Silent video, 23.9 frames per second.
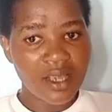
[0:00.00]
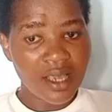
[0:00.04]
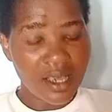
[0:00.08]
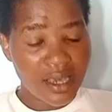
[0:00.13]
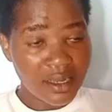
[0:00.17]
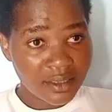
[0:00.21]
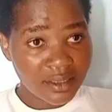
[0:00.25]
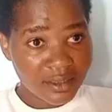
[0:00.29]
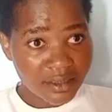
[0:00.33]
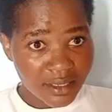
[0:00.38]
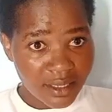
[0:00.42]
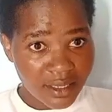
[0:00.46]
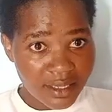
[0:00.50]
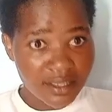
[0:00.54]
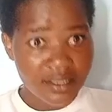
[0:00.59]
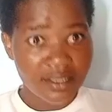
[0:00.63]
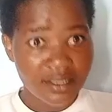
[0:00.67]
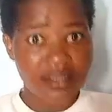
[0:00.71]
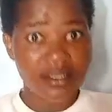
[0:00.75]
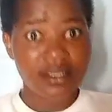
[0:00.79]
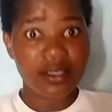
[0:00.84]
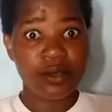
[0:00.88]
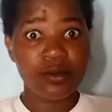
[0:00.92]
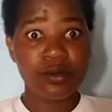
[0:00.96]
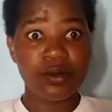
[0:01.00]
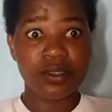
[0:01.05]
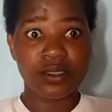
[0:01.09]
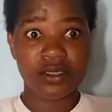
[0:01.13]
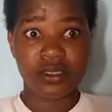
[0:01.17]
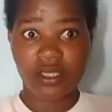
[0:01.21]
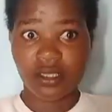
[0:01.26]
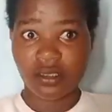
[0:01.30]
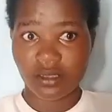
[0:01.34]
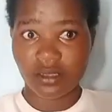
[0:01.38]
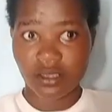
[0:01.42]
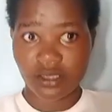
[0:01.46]
And as he was
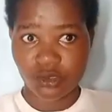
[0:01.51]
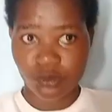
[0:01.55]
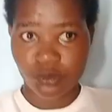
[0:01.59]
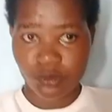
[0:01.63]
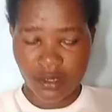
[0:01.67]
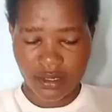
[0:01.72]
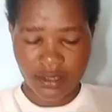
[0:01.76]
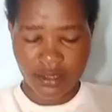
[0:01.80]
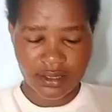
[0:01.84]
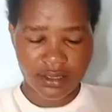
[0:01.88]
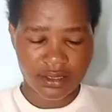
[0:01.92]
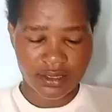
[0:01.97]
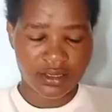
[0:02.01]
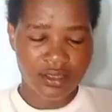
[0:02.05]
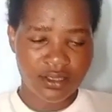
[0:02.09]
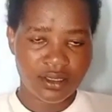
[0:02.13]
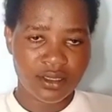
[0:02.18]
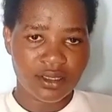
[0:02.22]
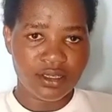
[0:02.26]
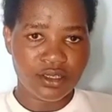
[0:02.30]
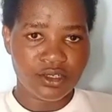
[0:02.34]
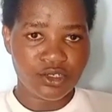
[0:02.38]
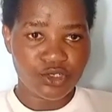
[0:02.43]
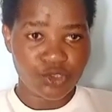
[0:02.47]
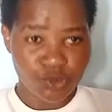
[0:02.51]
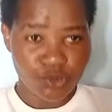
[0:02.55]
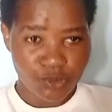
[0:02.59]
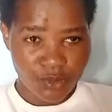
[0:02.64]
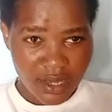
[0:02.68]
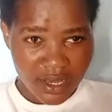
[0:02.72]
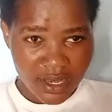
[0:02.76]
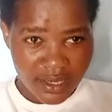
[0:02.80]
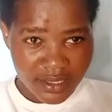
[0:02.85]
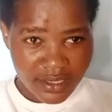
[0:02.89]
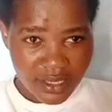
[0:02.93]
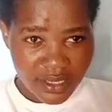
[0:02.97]
saying these words,
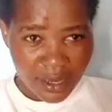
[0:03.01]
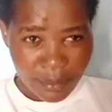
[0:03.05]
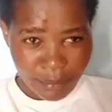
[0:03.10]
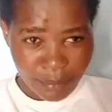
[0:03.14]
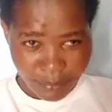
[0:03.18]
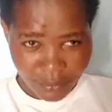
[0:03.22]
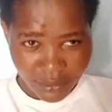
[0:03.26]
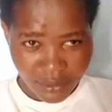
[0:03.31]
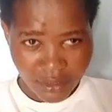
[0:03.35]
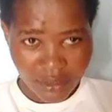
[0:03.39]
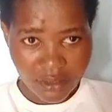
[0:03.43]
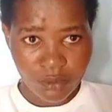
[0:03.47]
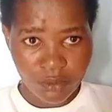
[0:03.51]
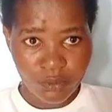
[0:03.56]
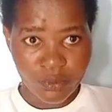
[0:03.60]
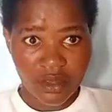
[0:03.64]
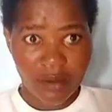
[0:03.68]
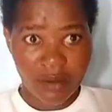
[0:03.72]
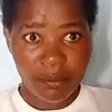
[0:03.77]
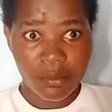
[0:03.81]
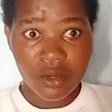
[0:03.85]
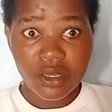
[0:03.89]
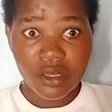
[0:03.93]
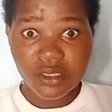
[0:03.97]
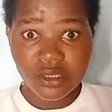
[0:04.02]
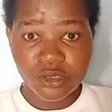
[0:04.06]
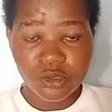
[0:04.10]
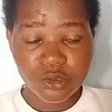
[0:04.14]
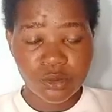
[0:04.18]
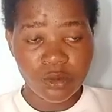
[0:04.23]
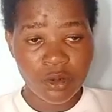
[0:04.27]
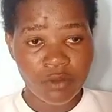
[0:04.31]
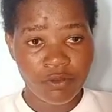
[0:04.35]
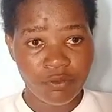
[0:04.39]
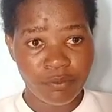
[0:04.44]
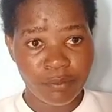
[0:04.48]
Judas appeared with a
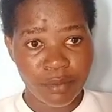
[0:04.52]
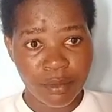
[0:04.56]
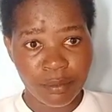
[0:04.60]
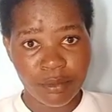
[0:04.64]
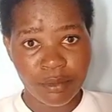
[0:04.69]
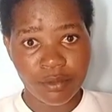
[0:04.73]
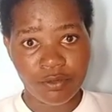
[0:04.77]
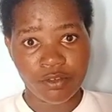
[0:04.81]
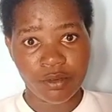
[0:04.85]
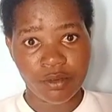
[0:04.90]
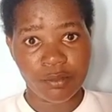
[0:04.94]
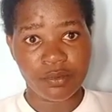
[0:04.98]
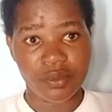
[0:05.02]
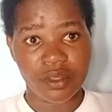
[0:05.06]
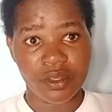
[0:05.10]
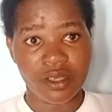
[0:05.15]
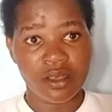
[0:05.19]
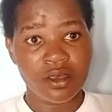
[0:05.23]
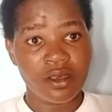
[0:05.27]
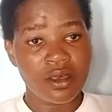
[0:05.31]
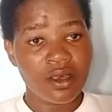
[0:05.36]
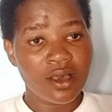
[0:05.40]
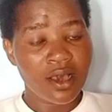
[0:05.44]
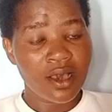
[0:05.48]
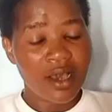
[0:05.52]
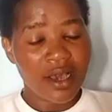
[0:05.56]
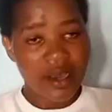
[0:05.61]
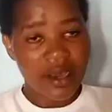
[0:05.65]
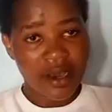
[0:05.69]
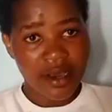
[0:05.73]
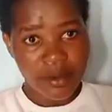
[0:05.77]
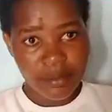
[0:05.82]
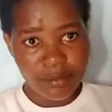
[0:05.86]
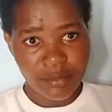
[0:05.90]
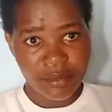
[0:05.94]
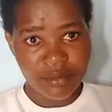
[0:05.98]
multitude of people from the
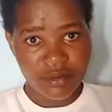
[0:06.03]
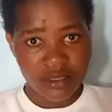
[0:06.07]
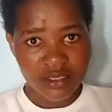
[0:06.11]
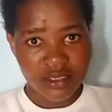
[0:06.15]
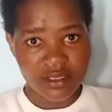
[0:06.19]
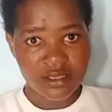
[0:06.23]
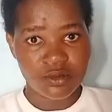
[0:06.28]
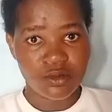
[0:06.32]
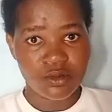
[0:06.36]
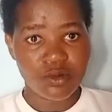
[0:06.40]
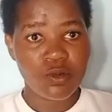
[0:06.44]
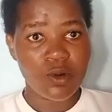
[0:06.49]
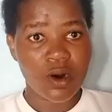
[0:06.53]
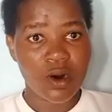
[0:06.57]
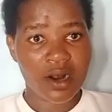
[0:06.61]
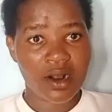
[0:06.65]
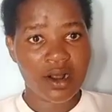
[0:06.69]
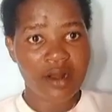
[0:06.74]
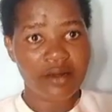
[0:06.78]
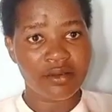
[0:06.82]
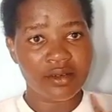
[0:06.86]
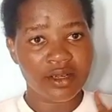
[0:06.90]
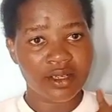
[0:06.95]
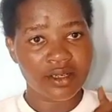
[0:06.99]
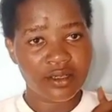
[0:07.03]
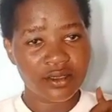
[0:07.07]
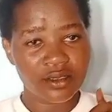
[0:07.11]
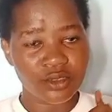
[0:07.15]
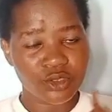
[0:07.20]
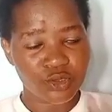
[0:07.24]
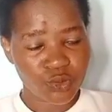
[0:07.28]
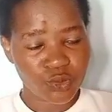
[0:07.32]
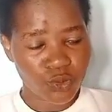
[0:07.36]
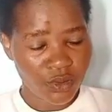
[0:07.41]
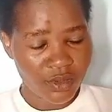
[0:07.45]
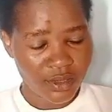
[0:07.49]
high priest who were carrying
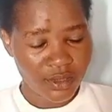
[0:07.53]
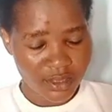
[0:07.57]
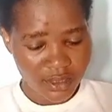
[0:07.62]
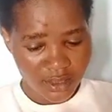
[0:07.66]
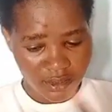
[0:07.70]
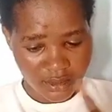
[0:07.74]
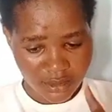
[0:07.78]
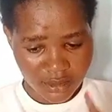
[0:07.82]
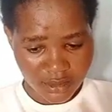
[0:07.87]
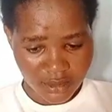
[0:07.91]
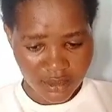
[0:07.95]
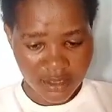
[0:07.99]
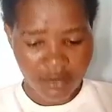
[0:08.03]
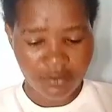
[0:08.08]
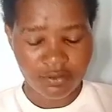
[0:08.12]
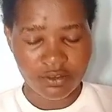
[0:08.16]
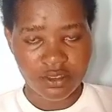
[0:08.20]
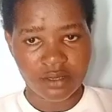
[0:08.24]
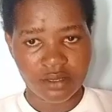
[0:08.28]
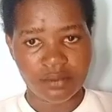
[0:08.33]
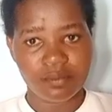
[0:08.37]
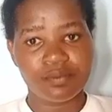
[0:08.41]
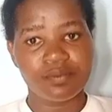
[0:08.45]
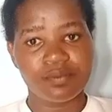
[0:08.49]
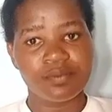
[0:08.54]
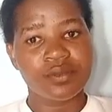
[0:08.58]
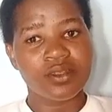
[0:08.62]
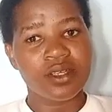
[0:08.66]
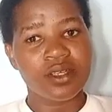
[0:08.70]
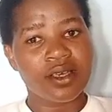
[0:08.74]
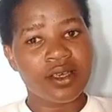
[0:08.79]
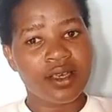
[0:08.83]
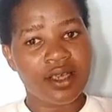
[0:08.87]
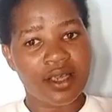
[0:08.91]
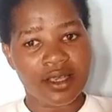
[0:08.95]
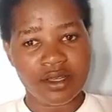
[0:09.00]
swords and staves.
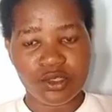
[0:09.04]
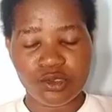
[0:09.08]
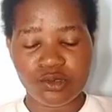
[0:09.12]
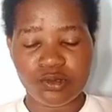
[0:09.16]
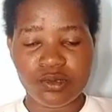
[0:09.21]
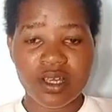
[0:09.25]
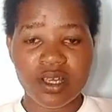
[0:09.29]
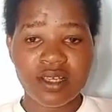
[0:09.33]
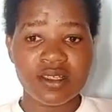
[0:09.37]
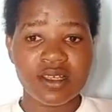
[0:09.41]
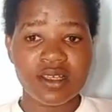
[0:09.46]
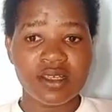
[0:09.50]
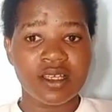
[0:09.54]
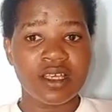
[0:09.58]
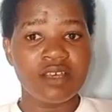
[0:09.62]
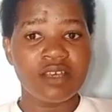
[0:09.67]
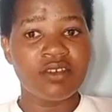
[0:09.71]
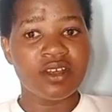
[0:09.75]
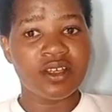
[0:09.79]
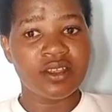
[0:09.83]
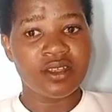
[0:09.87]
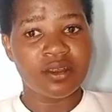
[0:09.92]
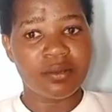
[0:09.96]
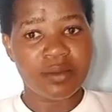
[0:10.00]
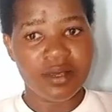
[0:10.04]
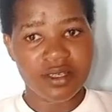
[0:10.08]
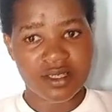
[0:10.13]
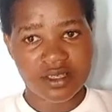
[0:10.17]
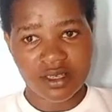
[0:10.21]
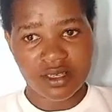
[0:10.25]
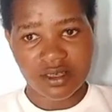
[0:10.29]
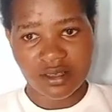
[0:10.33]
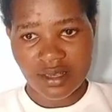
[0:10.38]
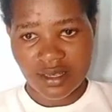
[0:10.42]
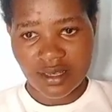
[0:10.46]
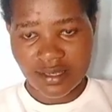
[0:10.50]
And Judas had given them a
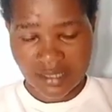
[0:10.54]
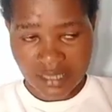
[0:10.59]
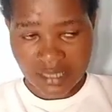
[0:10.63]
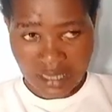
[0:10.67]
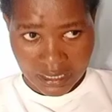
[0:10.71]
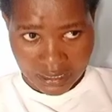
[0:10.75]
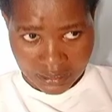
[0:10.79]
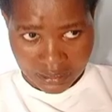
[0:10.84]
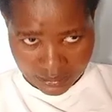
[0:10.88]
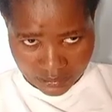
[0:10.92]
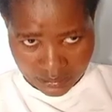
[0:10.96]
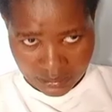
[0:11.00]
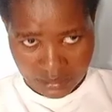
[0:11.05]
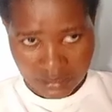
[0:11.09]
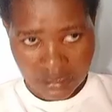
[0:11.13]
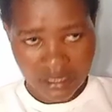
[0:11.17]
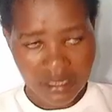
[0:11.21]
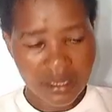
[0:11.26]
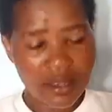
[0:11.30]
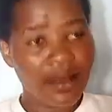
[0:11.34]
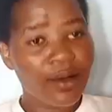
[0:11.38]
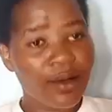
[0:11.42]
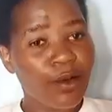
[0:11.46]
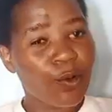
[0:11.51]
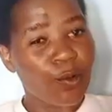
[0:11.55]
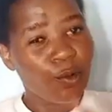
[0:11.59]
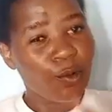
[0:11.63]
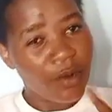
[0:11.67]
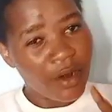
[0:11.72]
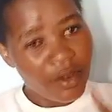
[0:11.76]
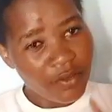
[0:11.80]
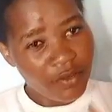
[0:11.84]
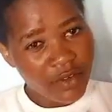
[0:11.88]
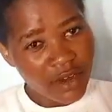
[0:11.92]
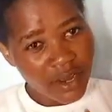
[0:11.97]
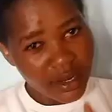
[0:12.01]
sign, saying,
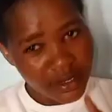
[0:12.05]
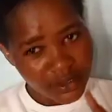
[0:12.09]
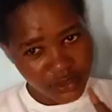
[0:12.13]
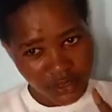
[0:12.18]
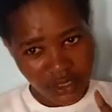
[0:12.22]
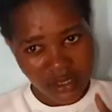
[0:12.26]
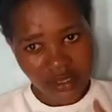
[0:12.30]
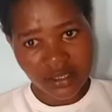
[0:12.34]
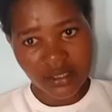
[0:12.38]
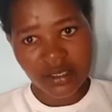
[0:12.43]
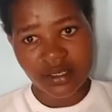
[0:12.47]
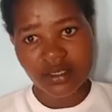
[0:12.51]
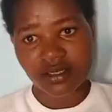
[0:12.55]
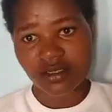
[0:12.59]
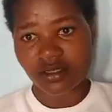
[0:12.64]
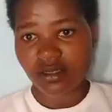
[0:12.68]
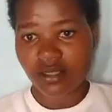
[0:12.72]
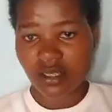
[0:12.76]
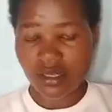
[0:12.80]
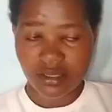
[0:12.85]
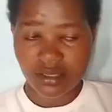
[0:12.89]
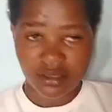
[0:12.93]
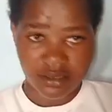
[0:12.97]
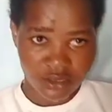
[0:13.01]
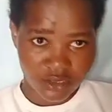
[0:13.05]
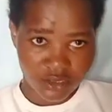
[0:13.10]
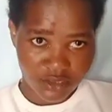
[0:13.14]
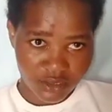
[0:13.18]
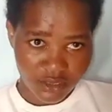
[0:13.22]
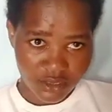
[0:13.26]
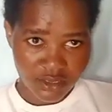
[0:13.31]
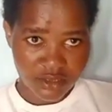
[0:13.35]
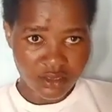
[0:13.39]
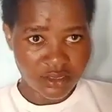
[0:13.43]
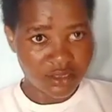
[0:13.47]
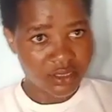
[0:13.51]
"Whoever I shall kiss, that is
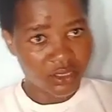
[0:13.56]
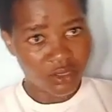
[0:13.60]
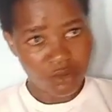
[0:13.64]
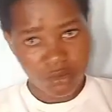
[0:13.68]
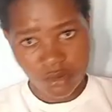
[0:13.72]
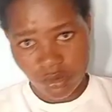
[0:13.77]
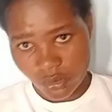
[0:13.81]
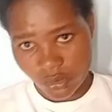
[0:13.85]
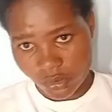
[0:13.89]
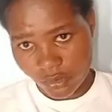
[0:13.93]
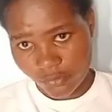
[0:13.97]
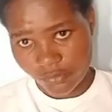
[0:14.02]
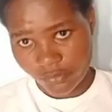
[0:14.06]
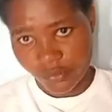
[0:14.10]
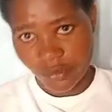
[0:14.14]
Jesus, take hold of